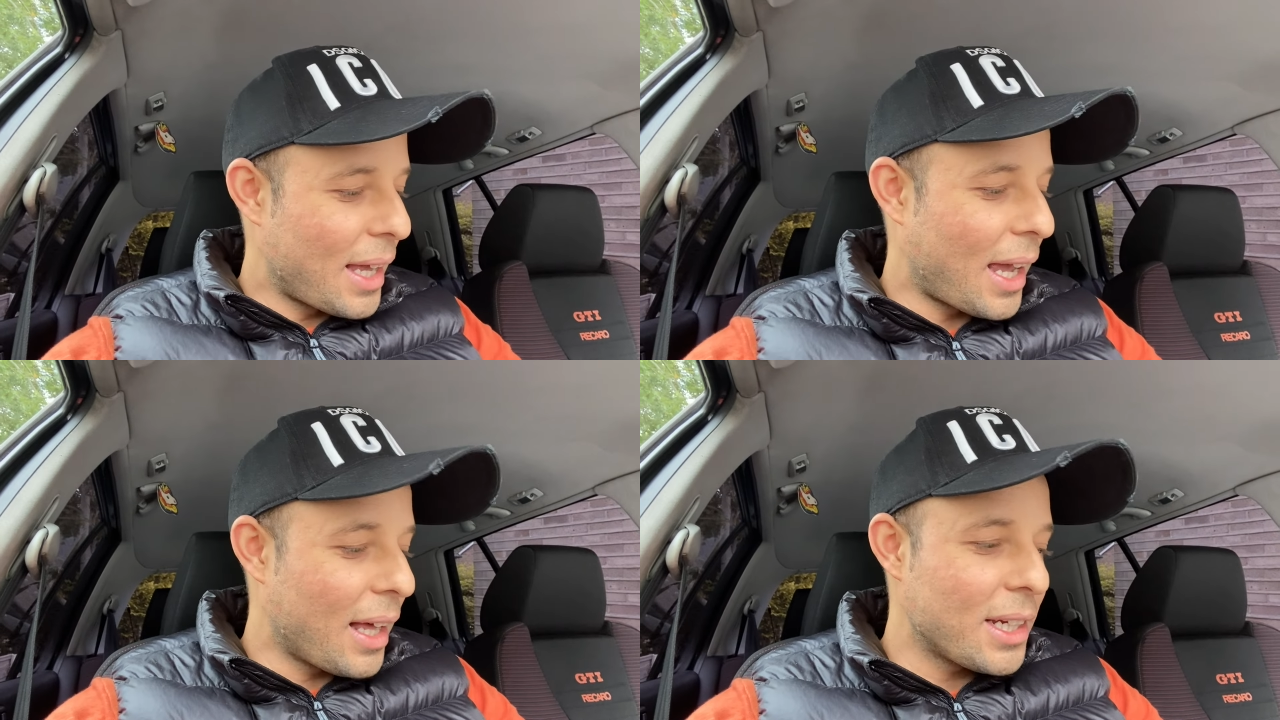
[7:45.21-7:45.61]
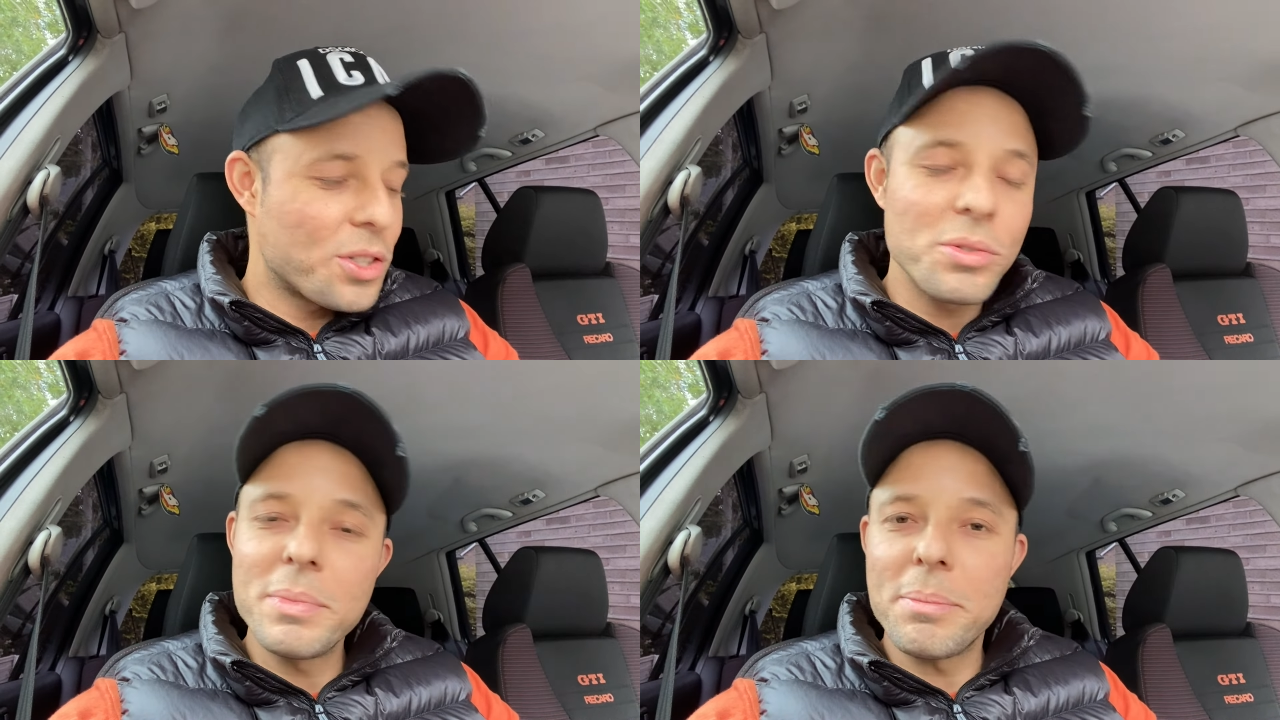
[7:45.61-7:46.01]
I
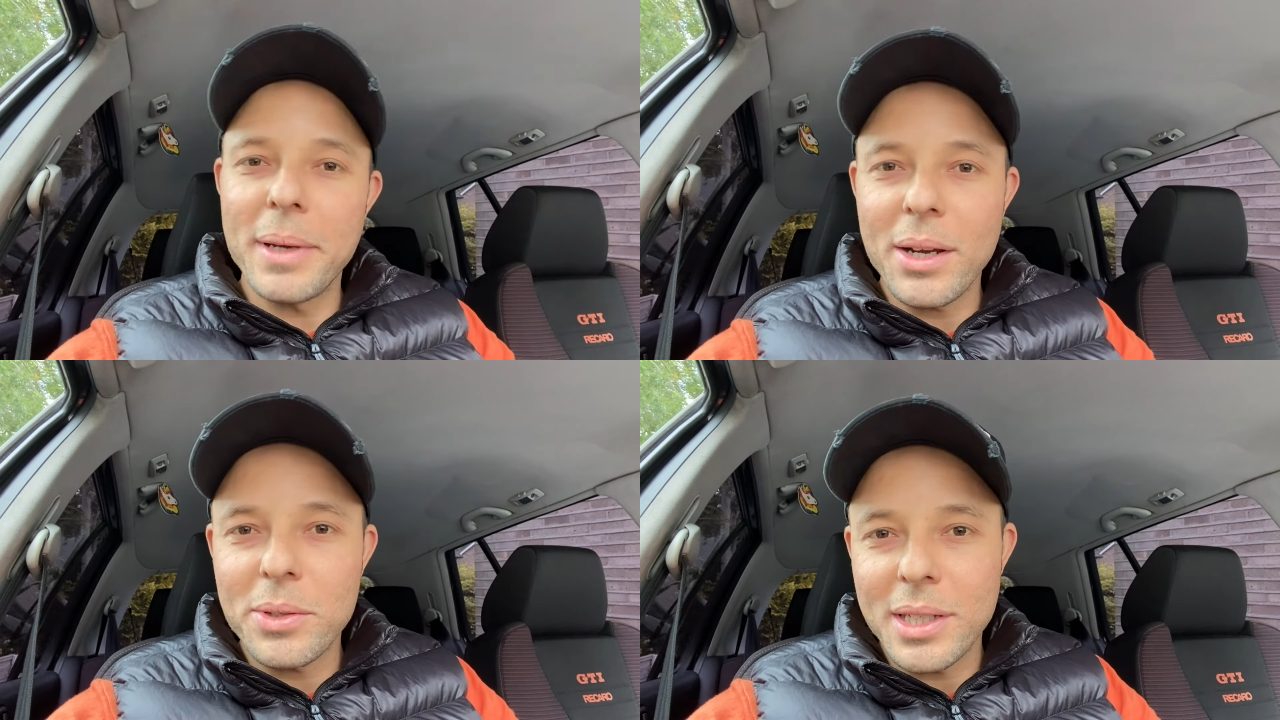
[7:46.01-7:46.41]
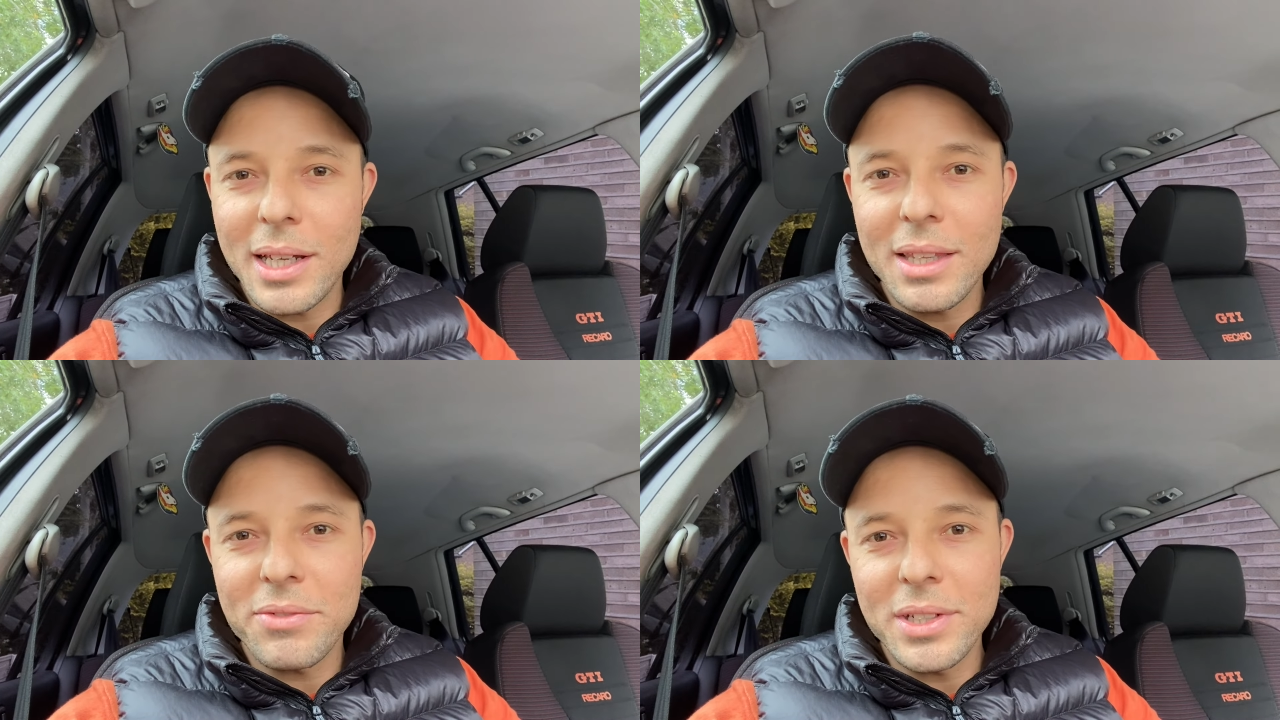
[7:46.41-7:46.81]
should be back with
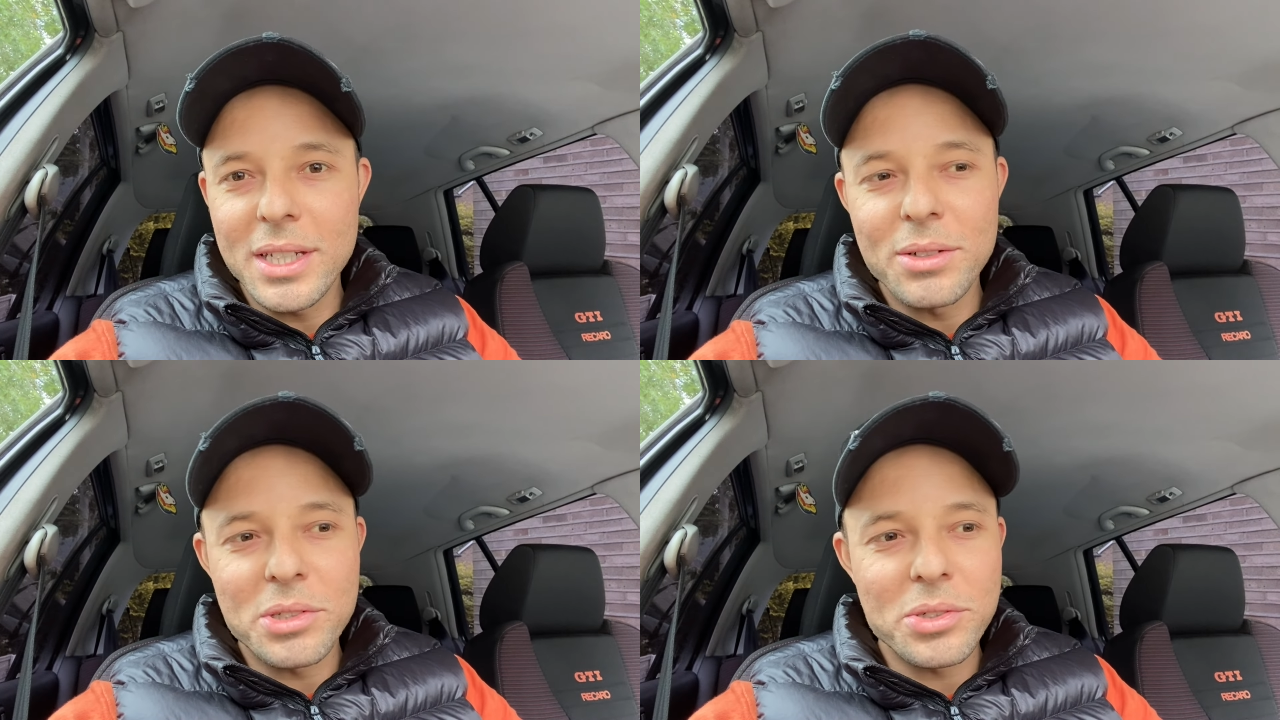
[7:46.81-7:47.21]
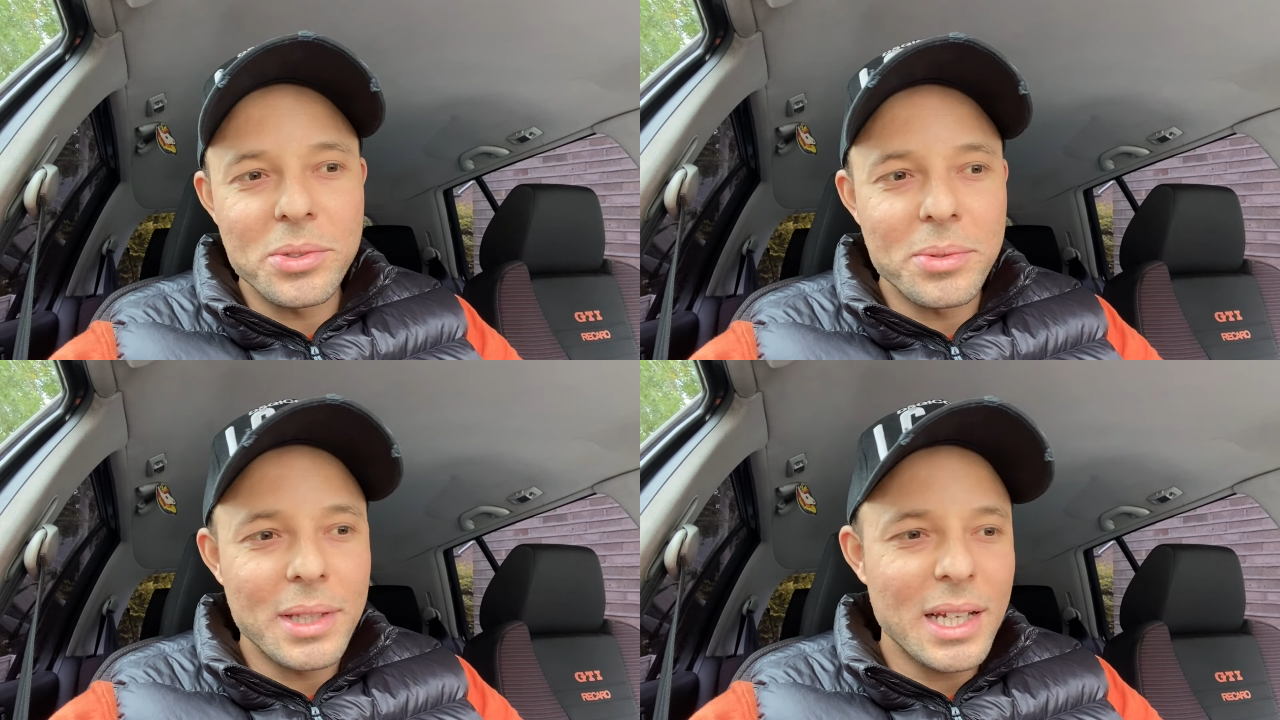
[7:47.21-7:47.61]
another video
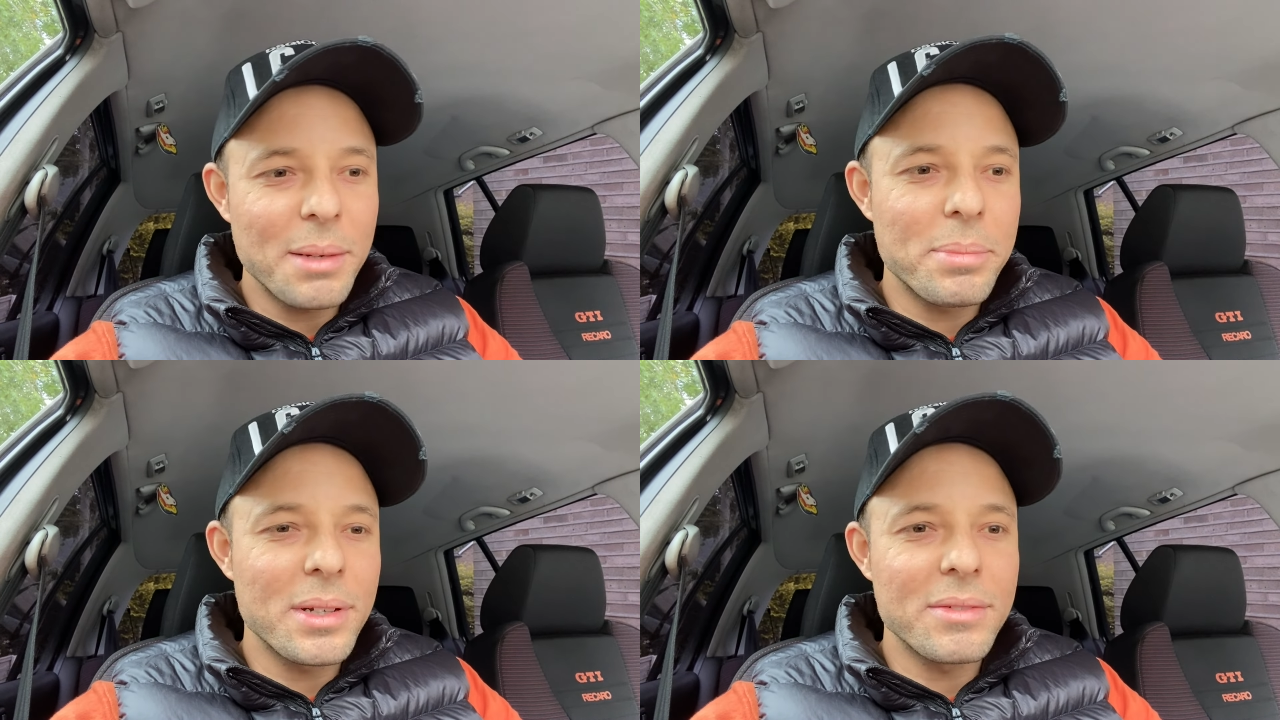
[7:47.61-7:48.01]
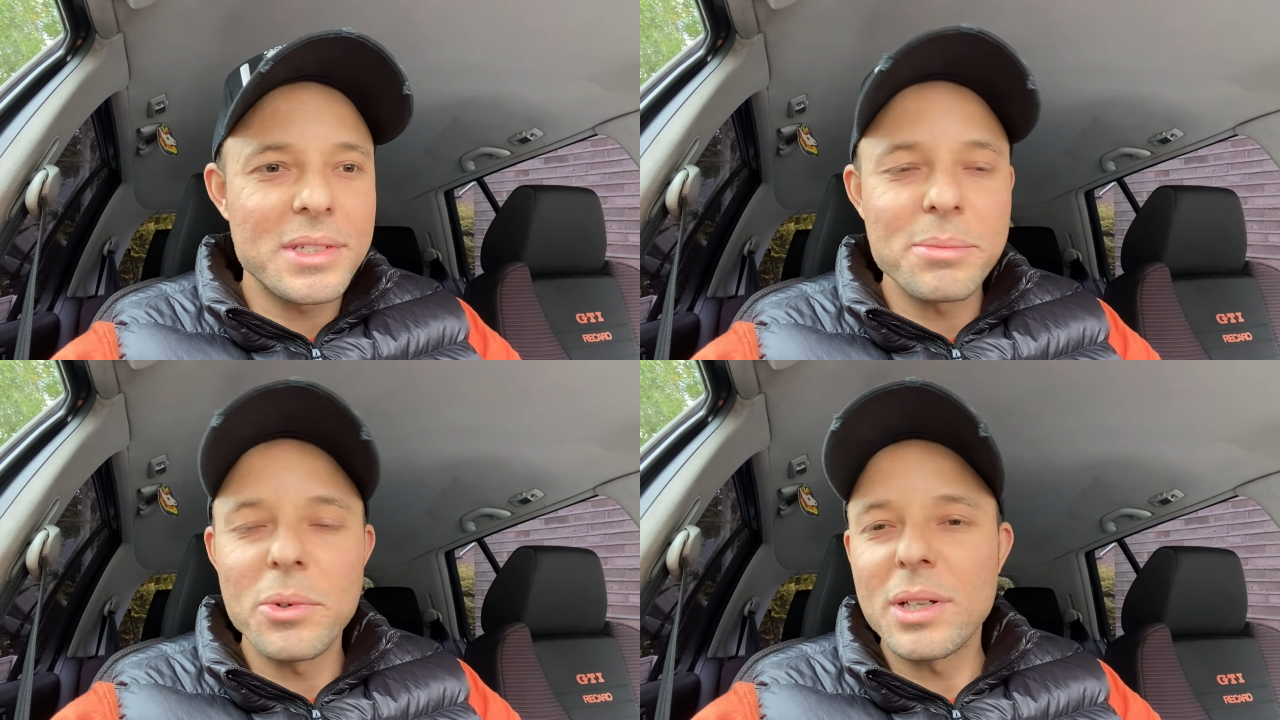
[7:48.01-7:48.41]
soon with a couple of
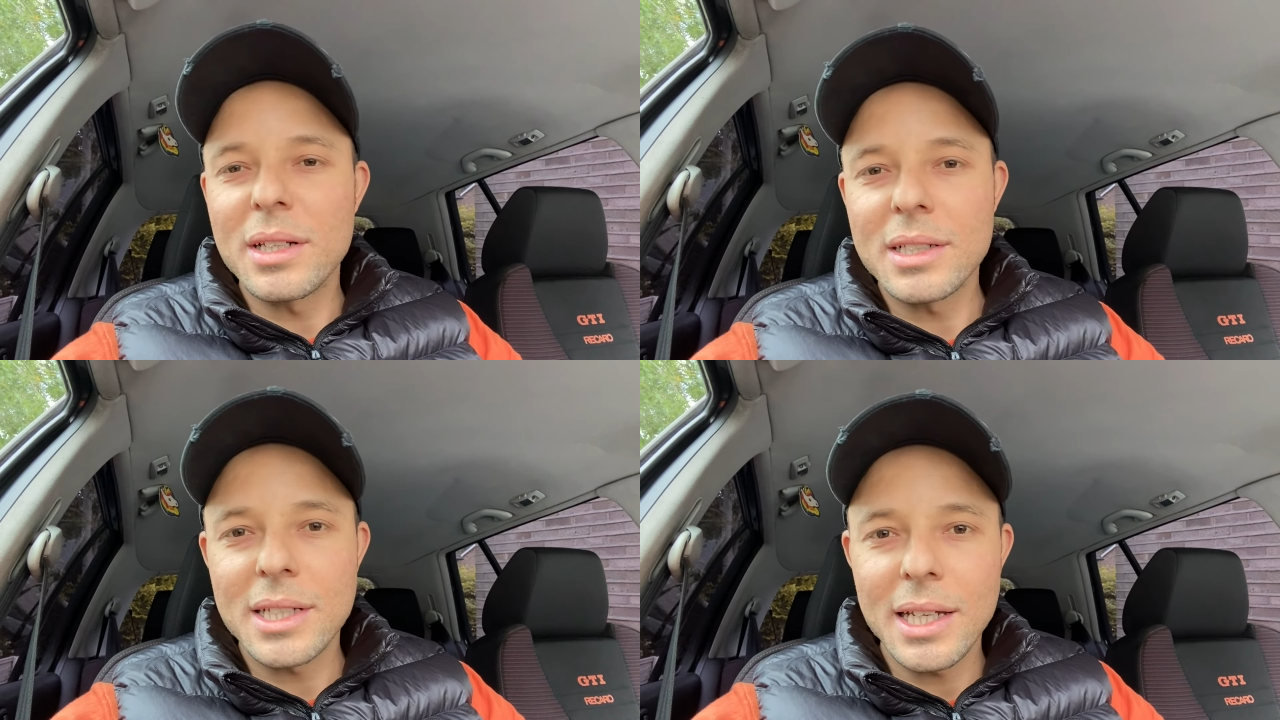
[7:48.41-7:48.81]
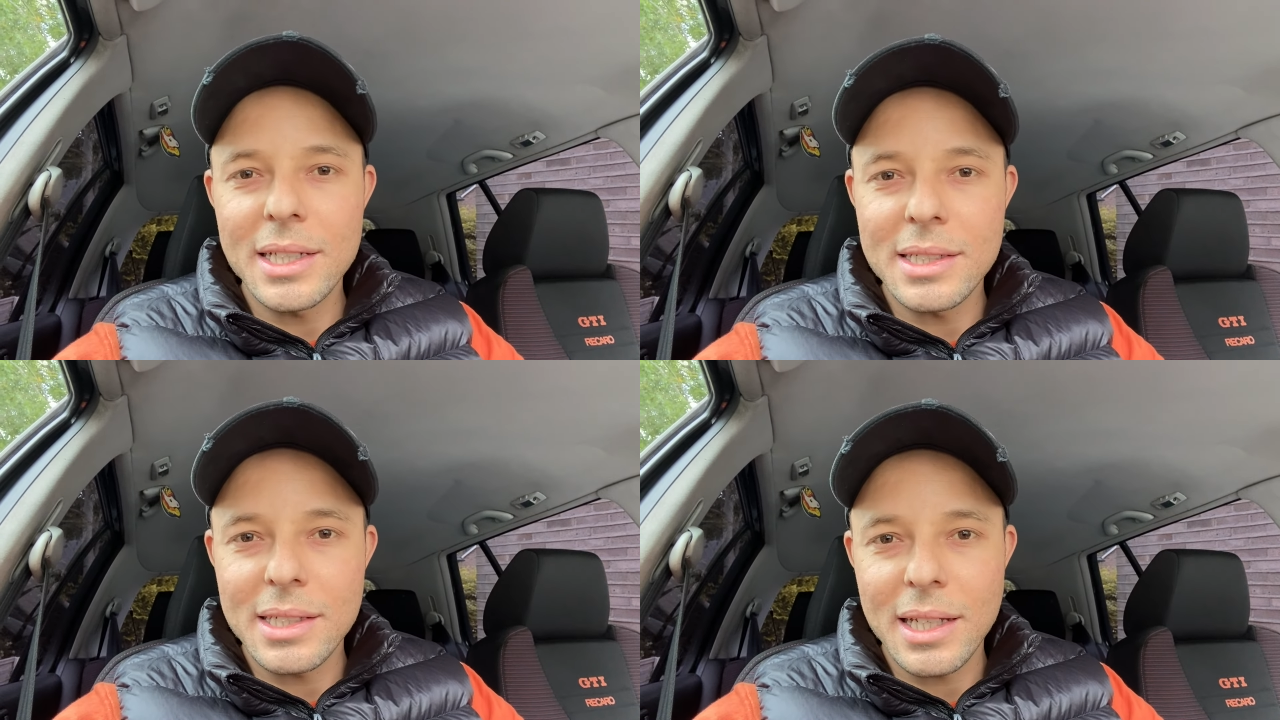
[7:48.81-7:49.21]
small little
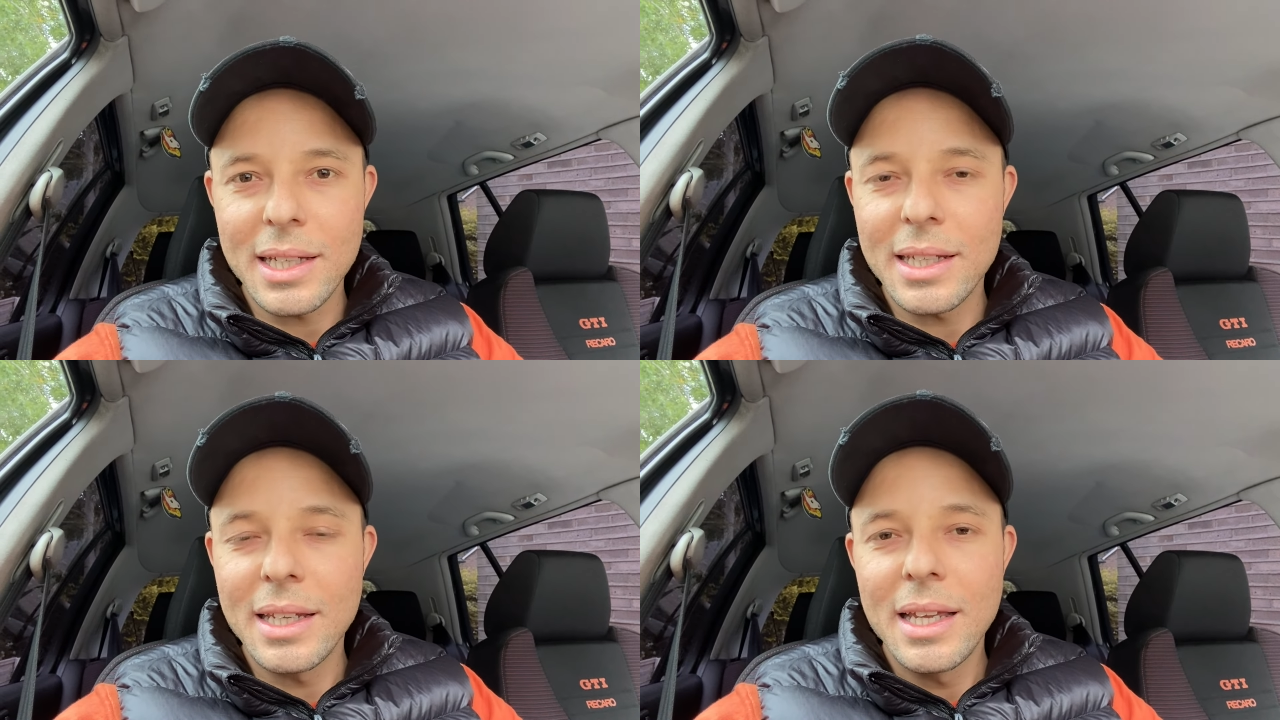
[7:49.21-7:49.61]
changes again.